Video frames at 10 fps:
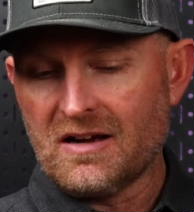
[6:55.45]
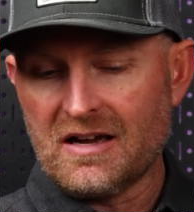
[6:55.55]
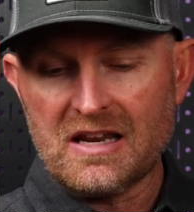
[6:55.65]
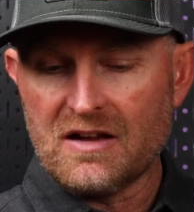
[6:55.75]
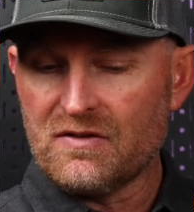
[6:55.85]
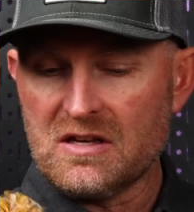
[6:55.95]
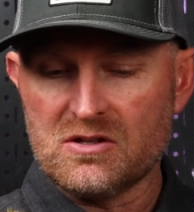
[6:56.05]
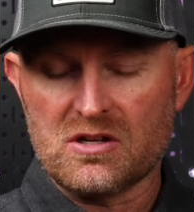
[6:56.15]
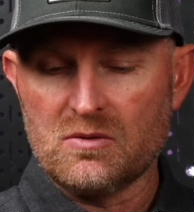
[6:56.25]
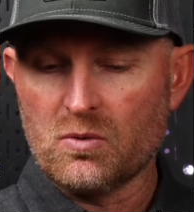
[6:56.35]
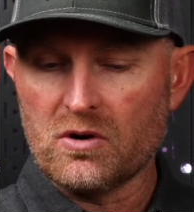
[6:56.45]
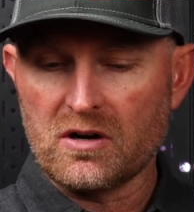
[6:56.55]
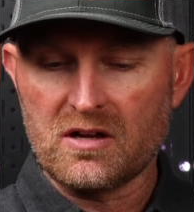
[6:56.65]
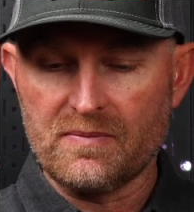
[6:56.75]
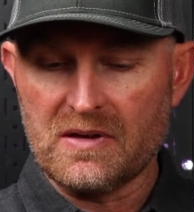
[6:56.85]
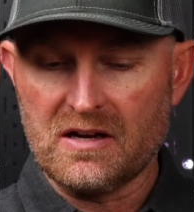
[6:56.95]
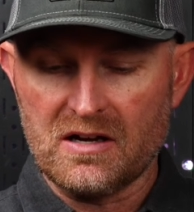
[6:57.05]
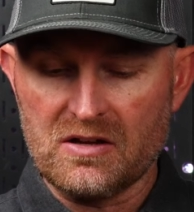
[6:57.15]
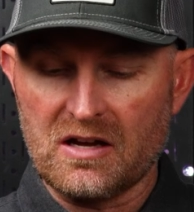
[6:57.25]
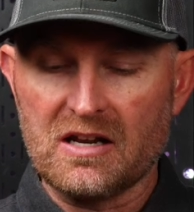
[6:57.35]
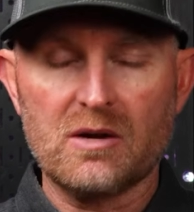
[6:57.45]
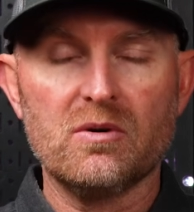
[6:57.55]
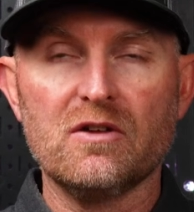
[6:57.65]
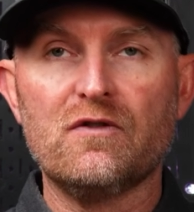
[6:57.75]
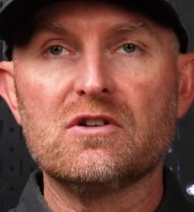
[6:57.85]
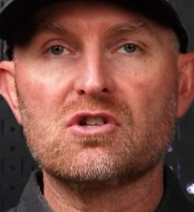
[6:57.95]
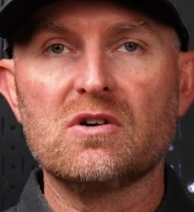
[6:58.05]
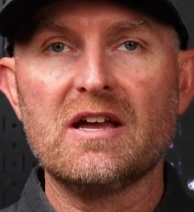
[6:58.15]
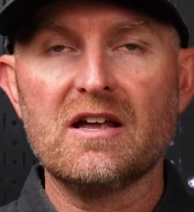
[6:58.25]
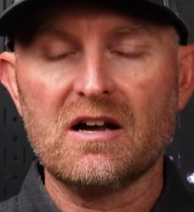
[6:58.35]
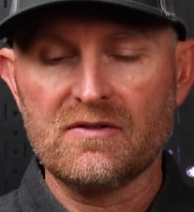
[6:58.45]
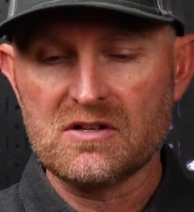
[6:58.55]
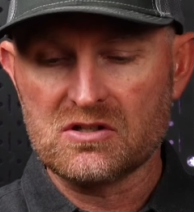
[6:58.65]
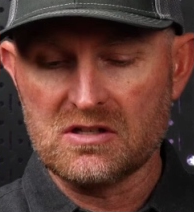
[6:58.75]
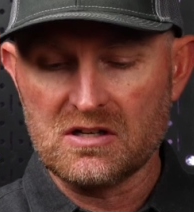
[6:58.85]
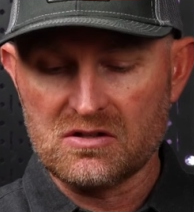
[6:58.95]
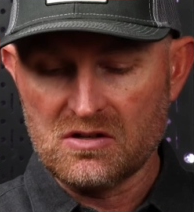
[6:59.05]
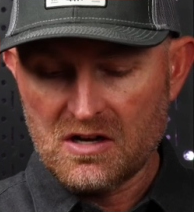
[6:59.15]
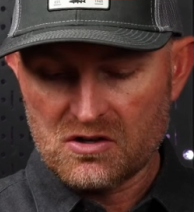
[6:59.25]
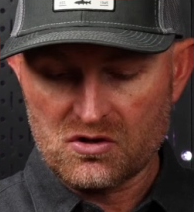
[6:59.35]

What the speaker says: Any of these can work. You got to get one that fits your head, obviously.